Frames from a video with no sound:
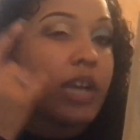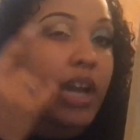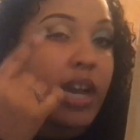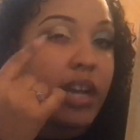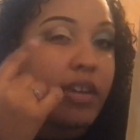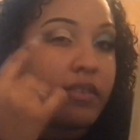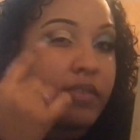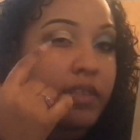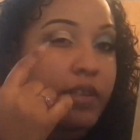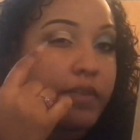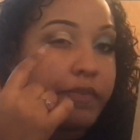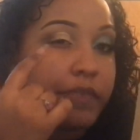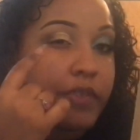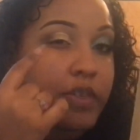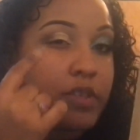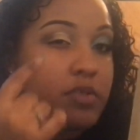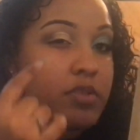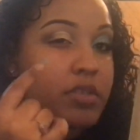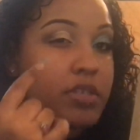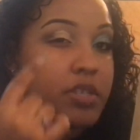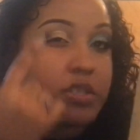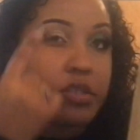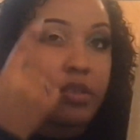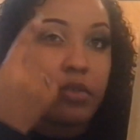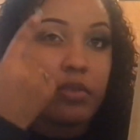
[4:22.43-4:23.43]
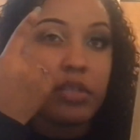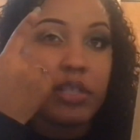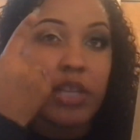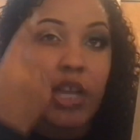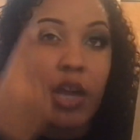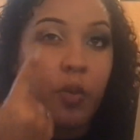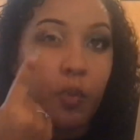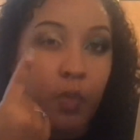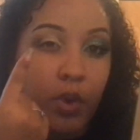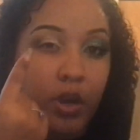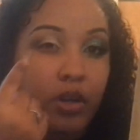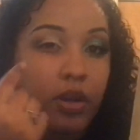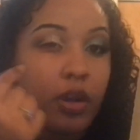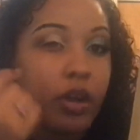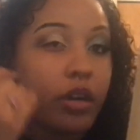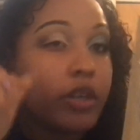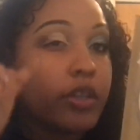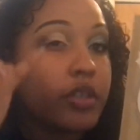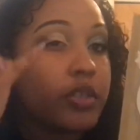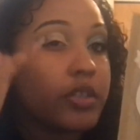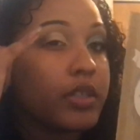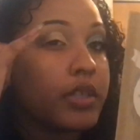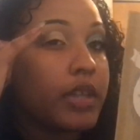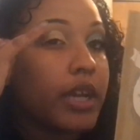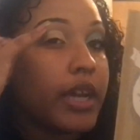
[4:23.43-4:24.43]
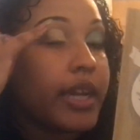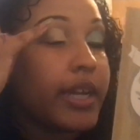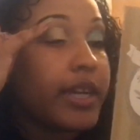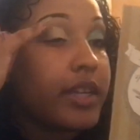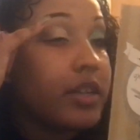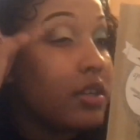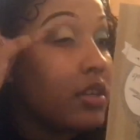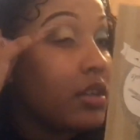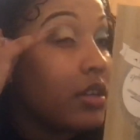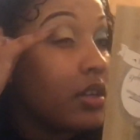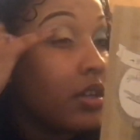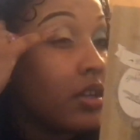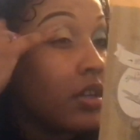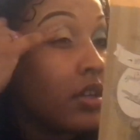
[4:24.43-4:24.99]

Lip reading: kind of diffuse it so it's not one harsh line.